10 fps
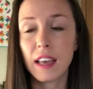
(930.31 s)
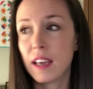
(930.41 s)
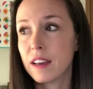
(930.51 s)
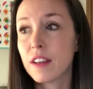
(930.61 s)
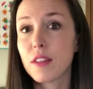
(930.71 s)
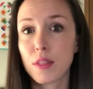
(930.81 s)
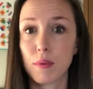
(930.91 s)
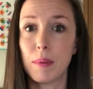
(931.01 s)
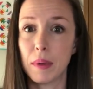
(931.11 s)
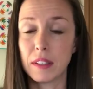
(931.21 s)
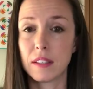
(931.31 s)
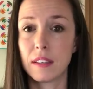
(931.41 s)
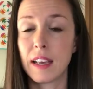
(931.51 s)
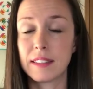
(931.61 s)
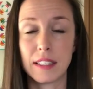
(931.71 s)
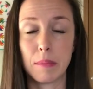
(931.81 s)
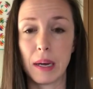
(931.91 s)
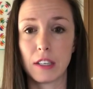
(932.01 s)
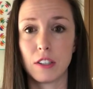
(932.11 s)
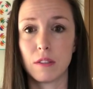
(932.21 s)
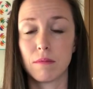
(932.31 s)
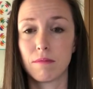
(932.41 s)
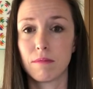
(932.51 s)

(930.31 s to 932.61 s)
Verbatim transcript: in three months and send it back to you.